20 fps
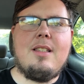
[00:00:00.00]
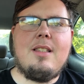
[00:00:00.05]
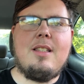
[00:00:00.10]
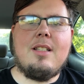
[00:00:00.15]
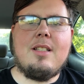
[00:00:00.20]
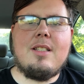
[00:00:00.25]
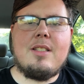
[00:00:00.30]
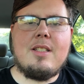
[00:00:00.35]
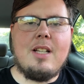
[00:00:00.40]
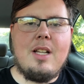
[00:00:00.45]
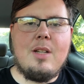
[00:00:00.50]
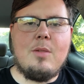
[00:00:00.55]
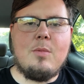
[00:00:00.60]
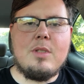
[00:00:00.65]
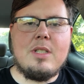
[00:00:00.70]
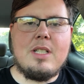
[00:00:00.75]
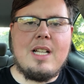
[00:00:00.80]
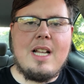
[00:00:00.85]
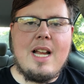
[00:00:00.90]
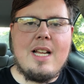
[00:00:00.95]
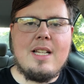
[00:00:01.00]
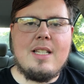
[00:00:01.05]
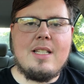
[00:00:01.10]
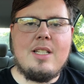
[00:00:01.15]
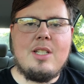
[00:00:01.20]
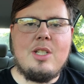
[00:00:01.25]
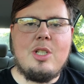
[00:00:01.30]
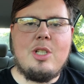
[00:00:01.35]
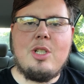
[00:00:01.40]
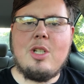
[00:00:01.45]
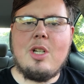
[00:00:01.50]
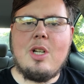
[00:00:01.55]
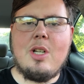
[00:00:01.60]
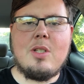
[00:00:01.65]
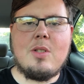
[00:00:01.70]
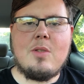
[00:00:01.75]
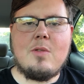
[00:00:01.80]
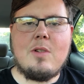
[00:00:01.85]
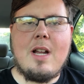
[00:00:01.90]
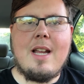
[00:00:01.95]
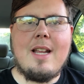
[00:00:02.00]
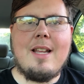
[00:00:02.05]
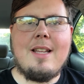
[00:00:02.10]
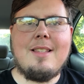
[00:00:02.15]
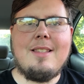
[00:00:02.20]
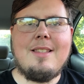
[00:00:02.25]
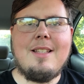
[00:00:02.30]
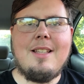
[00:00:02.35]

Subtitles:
the sun was casting just right